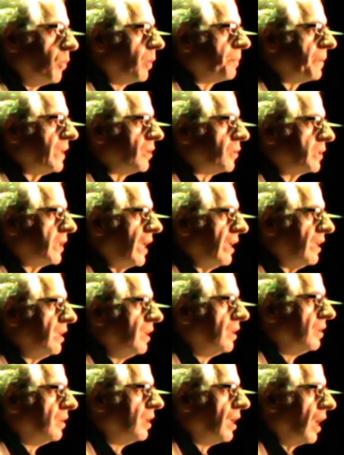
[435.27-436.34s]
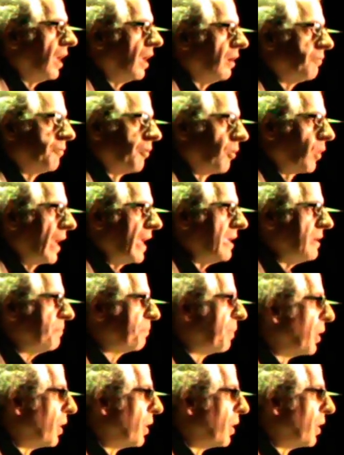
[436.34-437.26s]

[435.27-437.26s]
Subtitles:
will be looking for a